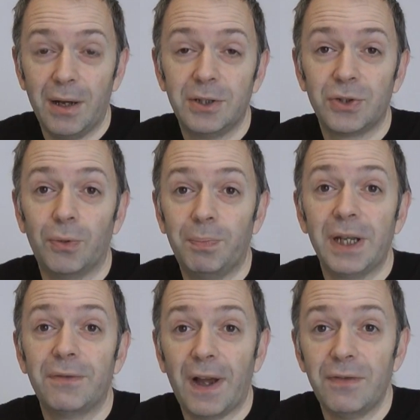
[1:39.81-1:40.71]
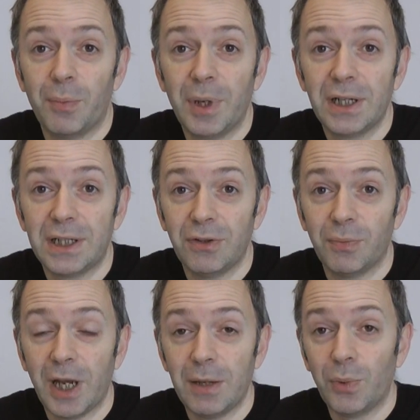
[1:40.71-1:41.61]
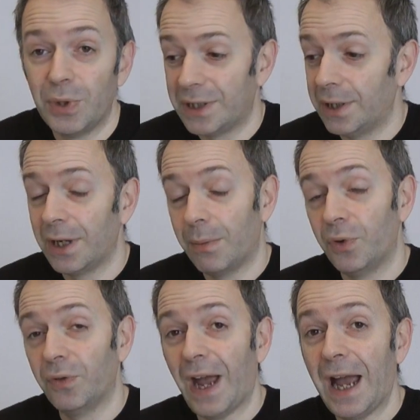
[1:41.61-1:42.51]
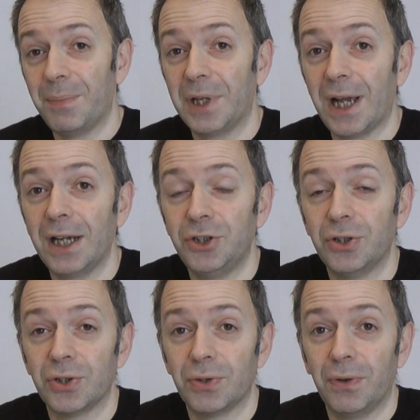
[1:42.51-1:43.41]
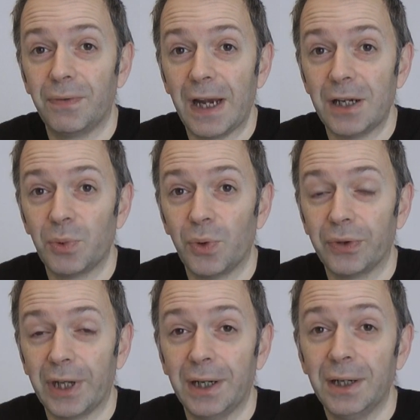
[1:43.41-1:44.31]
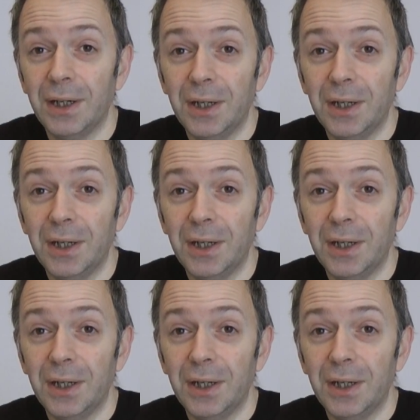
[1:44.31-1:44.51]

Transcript: sort of big favorability with people is the number of applications that are available on there.